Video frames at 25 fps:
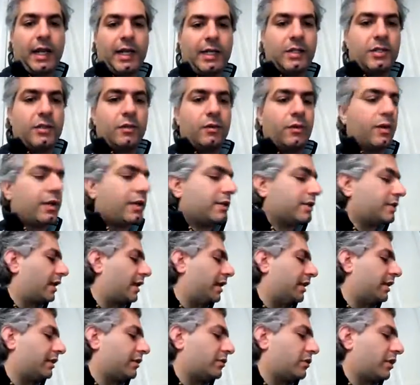like doing is
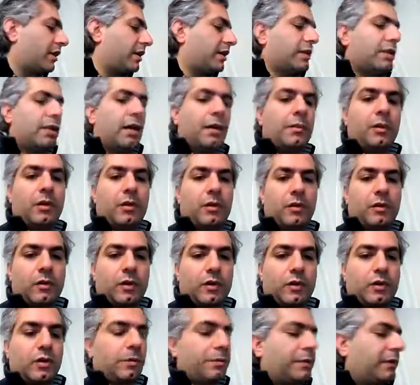I try to double
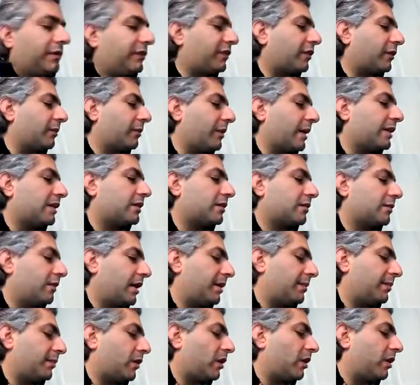or triple ferment
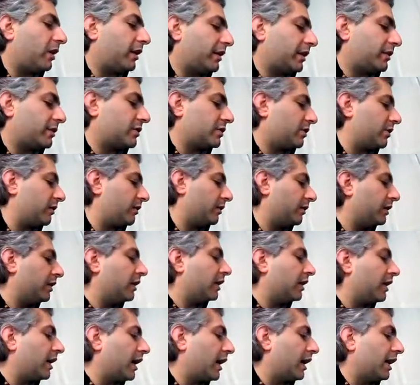my product. So
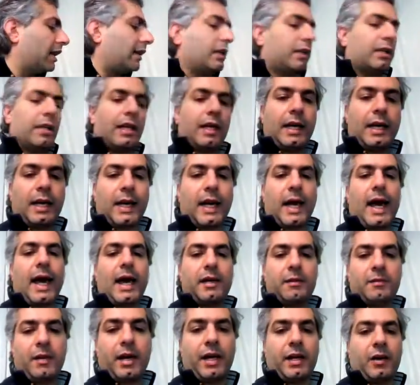I'll
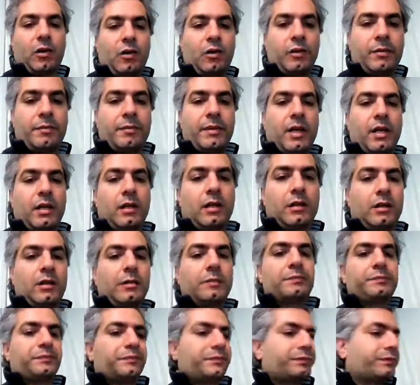add my own milk.
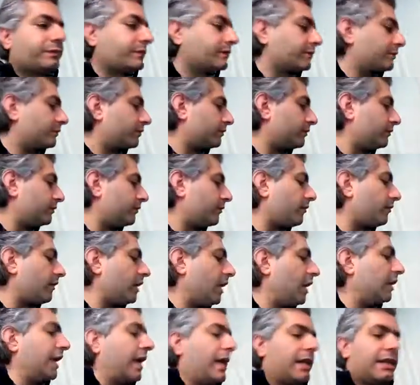
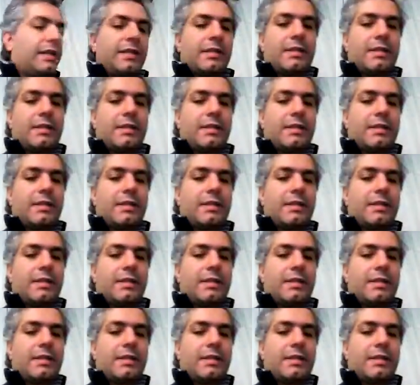I'll add